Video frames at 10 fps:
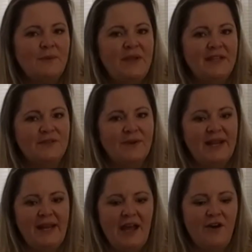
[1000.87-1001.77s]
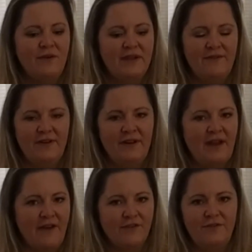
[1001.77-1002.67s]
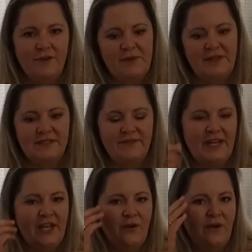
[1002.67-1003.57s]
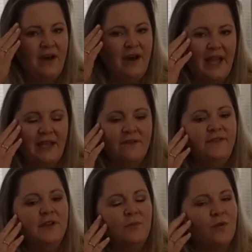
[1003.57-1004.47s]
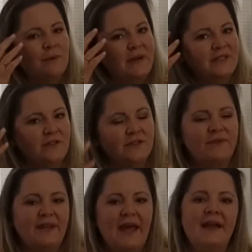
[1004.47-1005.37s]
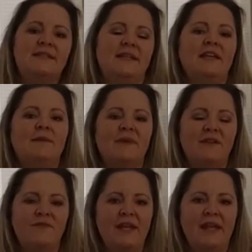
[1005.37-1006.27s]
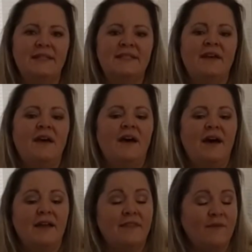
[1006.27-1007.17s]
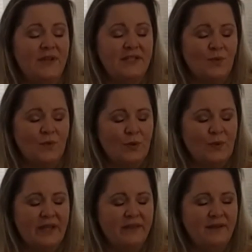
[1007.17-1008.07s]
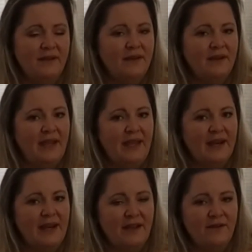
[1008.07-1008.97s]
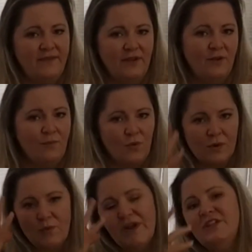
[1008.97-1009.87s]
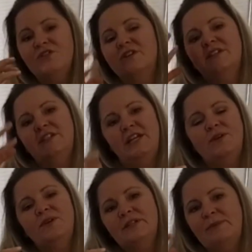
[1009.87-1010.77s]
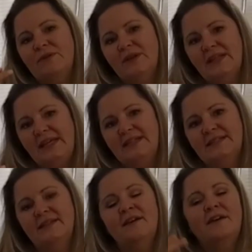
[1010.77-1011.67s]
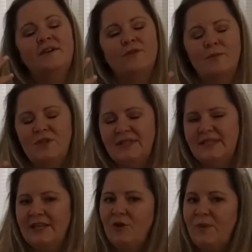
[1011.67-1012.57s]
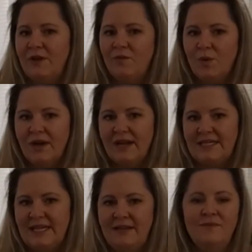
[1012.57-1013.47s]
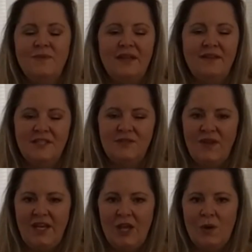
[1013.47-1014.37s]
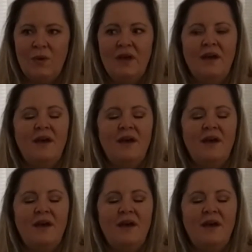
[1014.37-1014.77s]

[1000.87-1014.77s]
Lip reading: Because right now, even after filming this video, I can feel more muscles relaxing in my face that we didn't work with. And I can feel more moisture continuing to be released from just the little bit of work I did in this video.